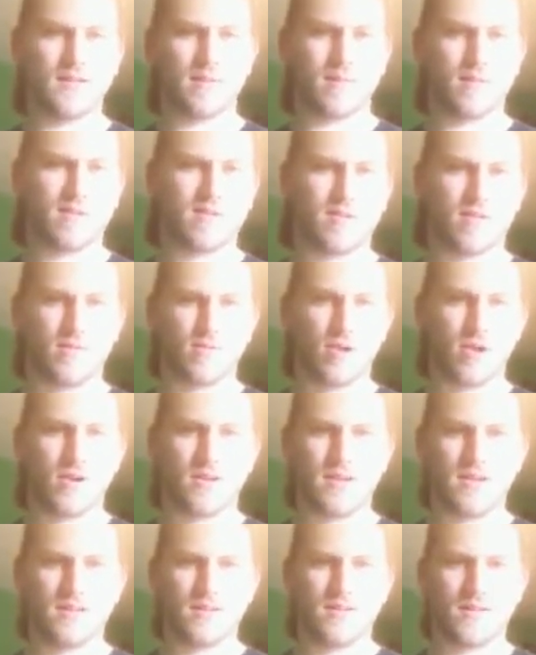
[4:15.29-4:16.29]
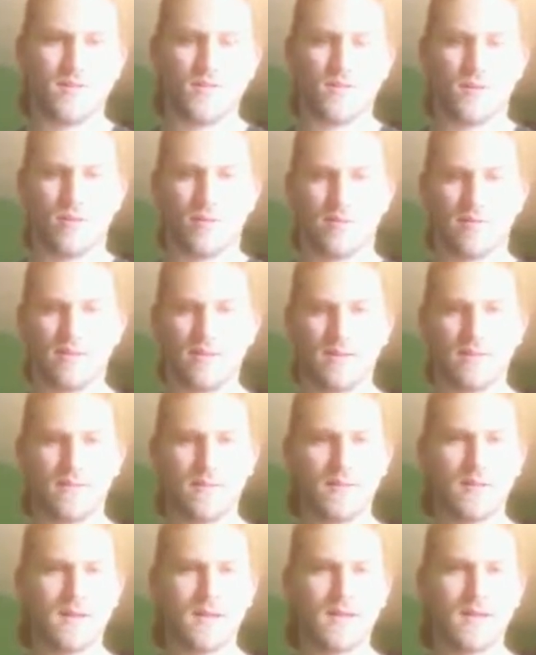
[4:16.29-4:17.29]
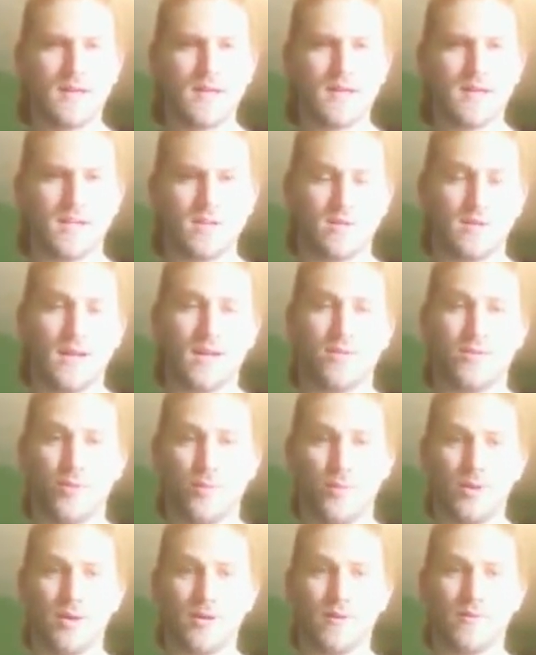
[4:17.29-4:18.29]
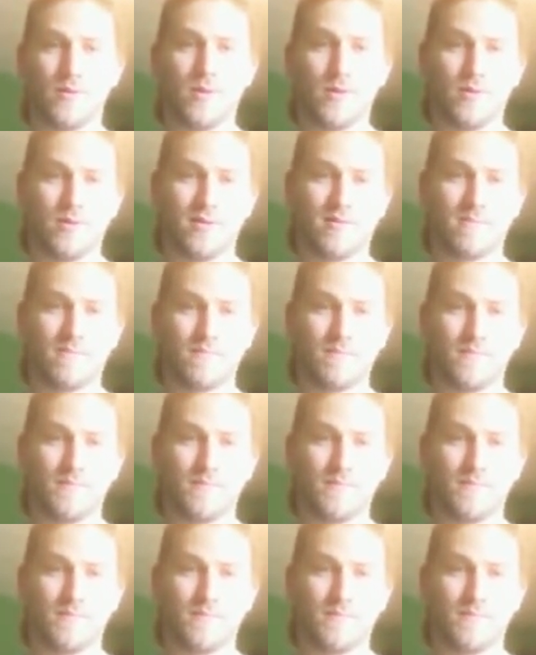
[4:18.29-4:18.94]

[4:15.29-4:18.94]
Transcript: sturdier than those here, you get 3 of those.